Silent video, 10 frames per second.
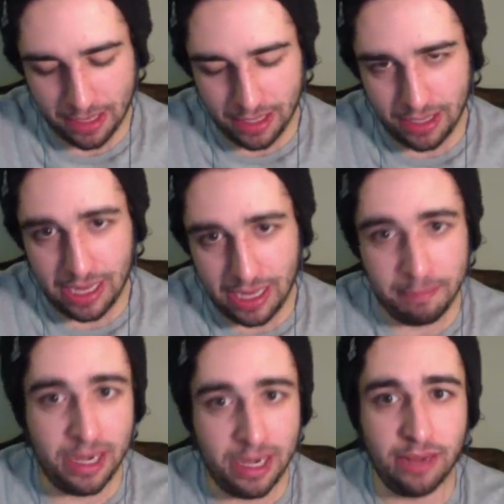
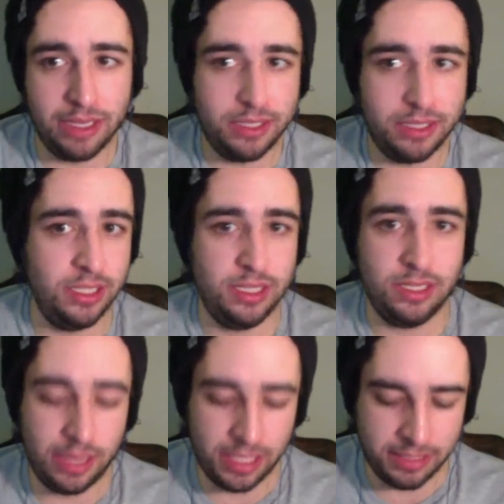But anyway, she is
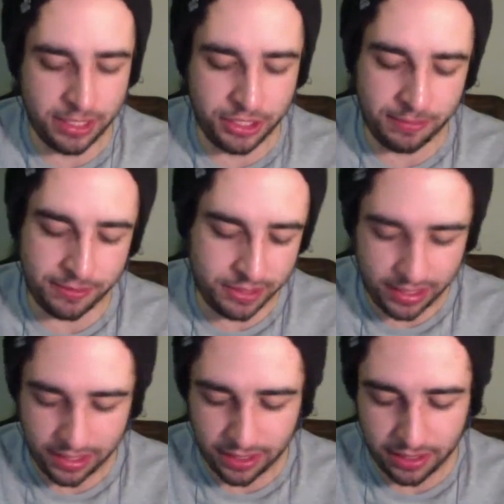nothing to be ashamed of. She
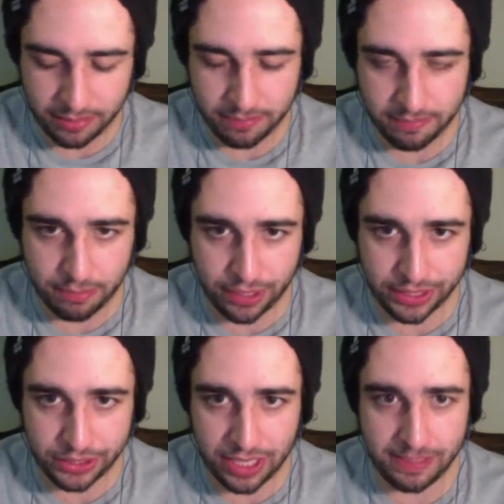did a pretty
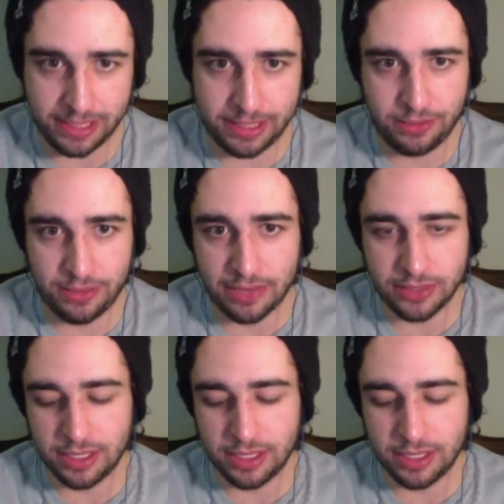good job these 2 rounds.